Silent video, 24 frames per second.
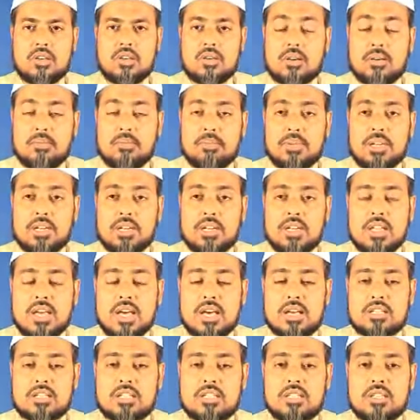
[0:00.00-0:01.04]
Rabbin
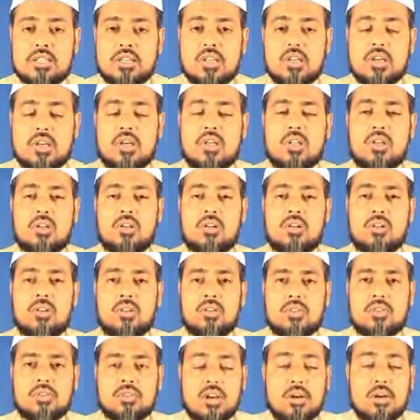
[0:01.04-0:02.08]
Nas,
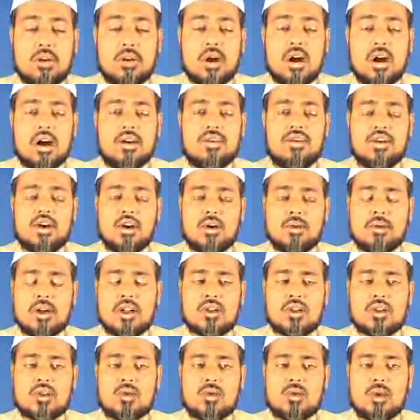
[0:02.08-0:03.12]
Rabb of
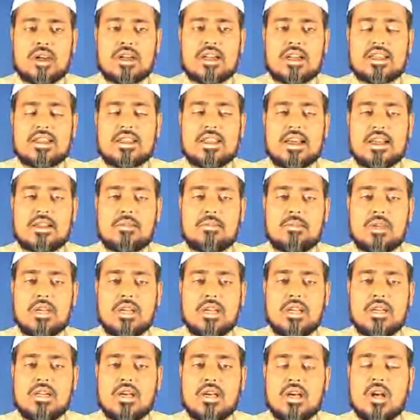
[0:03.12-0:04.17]
humans. What does that
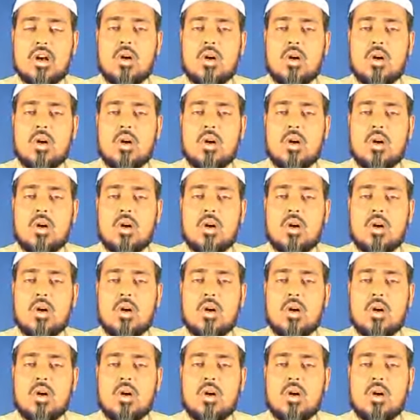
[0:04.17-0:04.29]
mean?